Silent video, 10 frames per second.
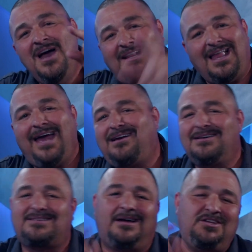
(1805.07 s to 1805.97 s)
Like
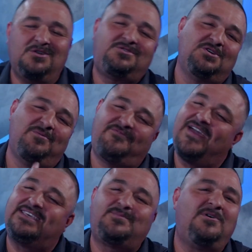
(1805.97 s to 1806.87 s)
us on YouTube,
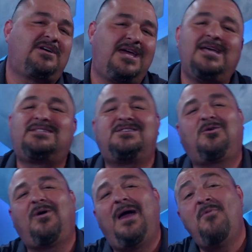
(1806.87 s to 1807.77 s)
Facebook,
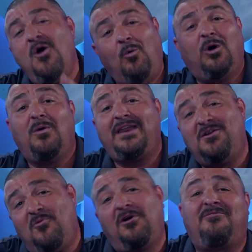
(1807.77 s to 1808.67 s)
Instagram. We're ready to
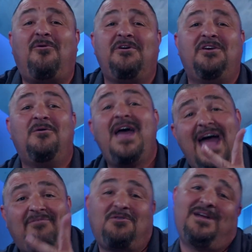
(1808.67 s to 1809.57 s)
work for you.
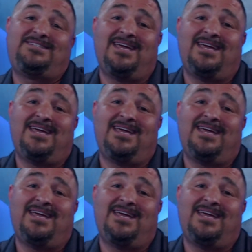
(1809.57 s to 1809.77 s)
Have a great day,